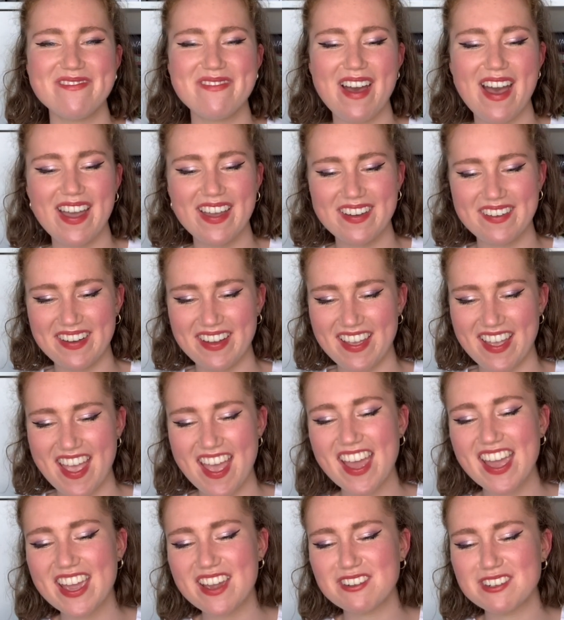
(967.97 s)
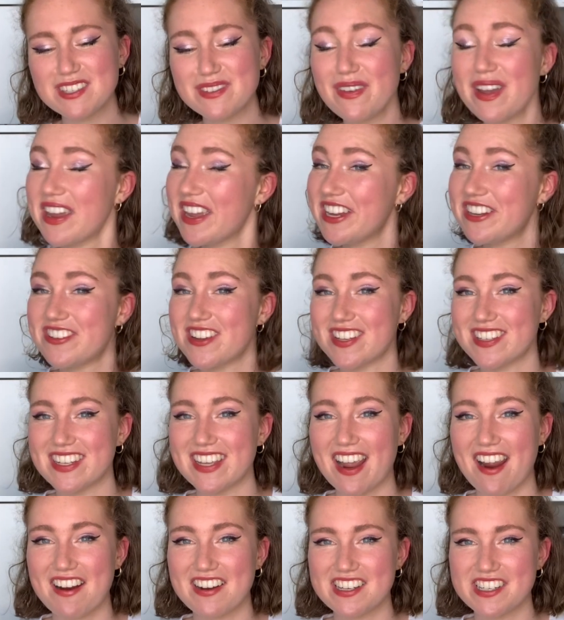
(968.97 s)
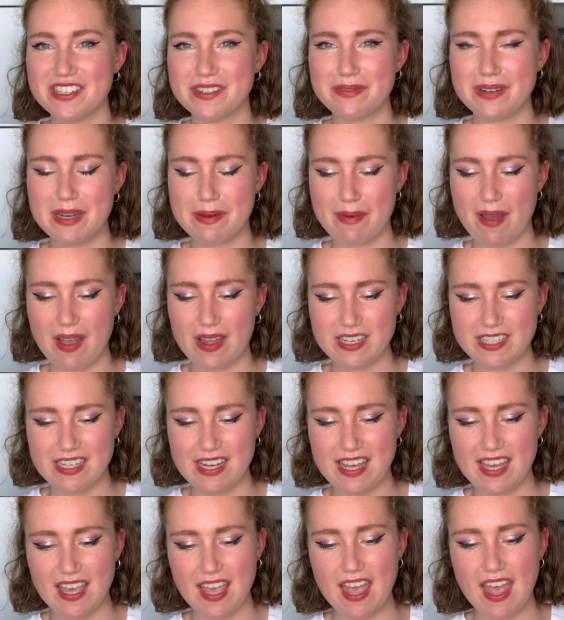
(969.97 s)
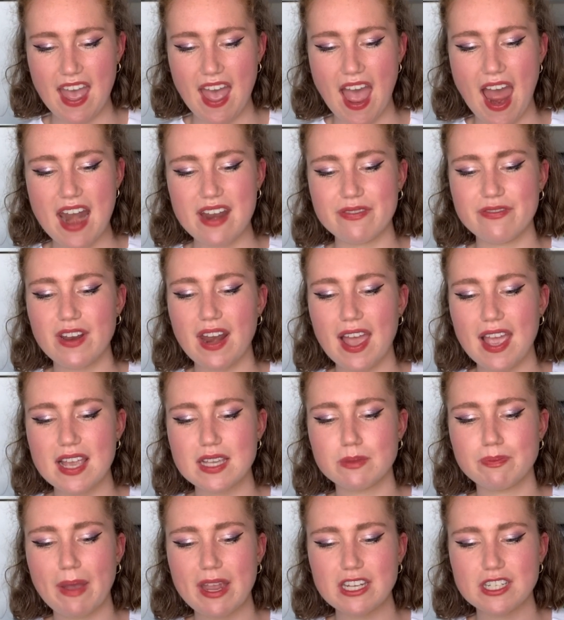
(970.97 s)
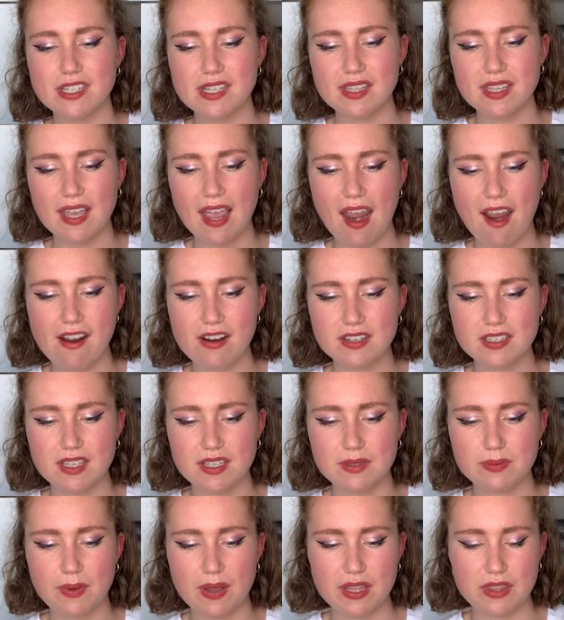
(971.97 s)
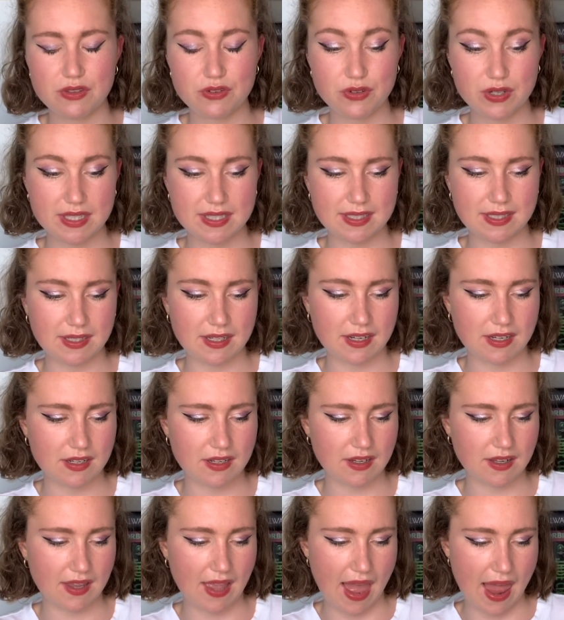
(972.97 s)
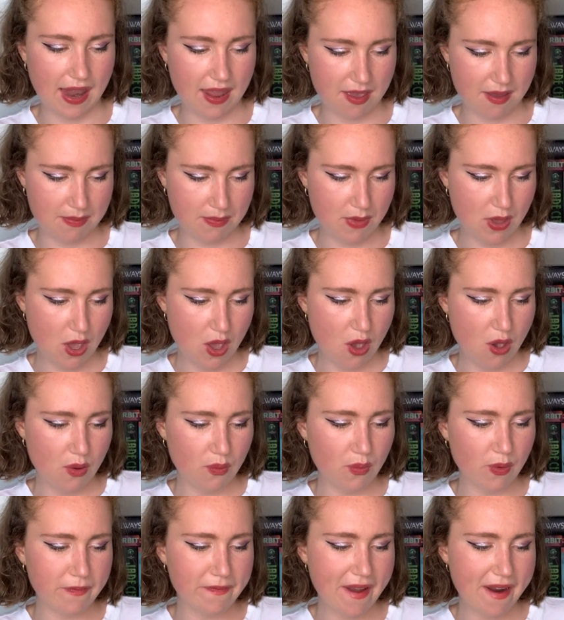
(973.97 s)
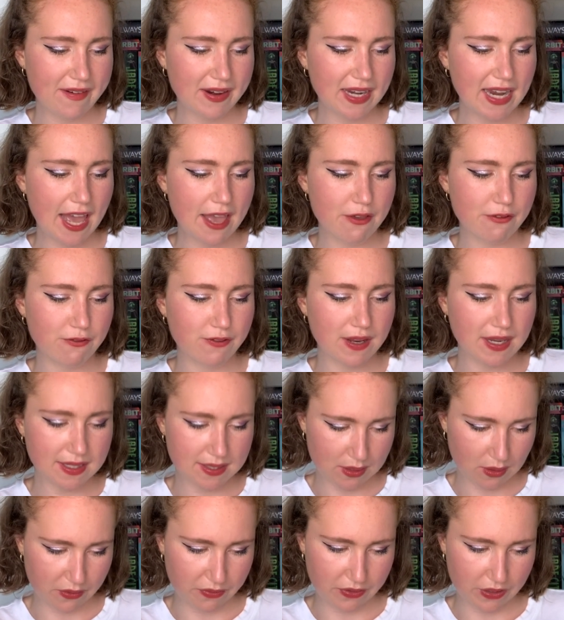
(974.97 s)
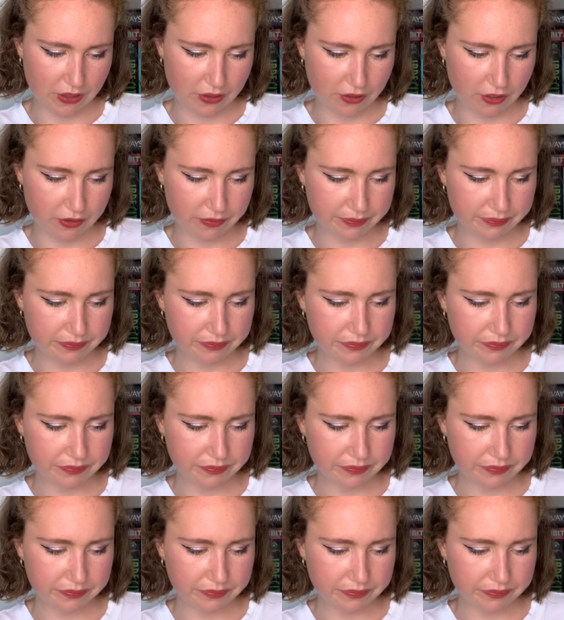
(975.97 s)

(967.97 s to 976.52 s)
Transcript: but quite, he was a very interesting character to read about actually. And I feel like especially the characters with Tristan and Callum were very like philosophical.